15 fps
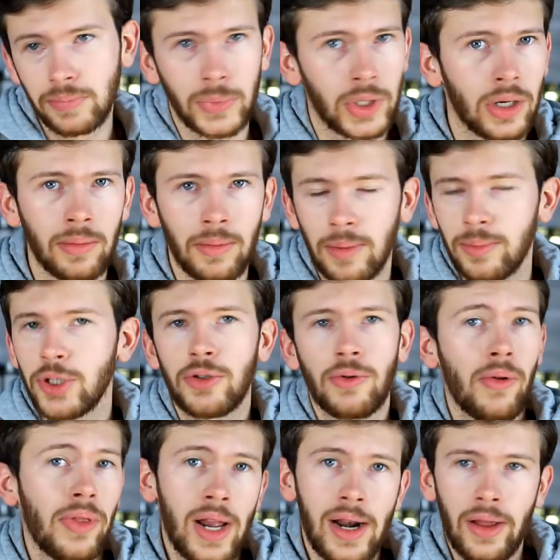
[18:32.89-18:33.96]
You know, I'm just
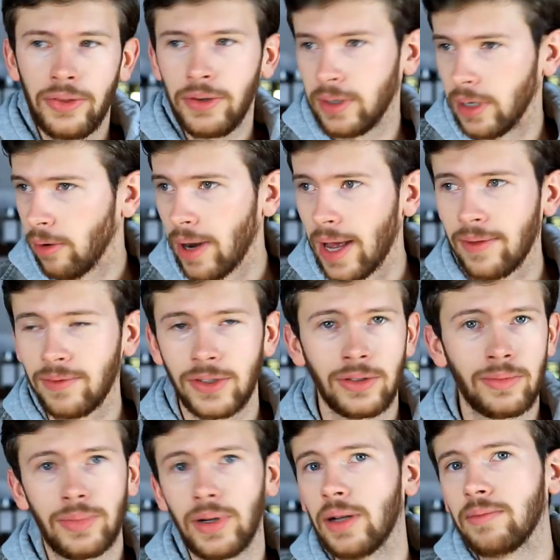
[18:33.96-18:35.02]
throwing that out there. You don't have
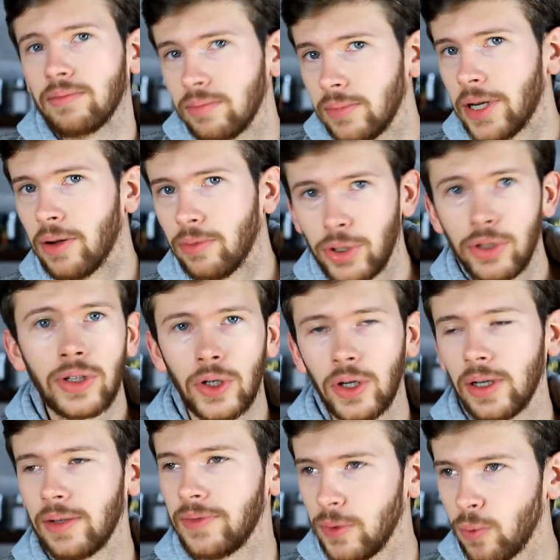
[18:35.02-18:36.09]
to, but, you know, you
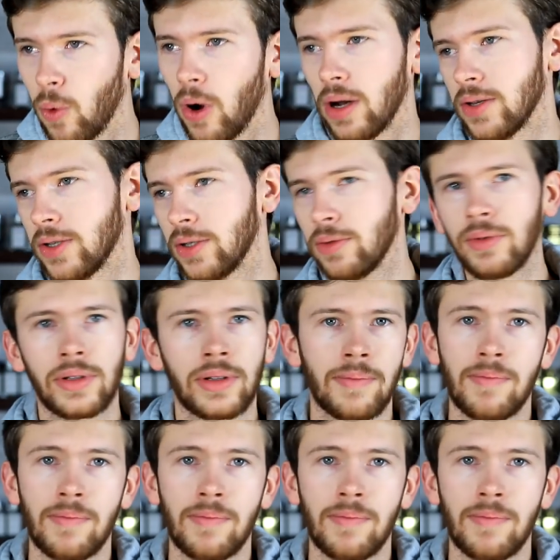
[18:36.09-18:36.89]
could if you wanted to.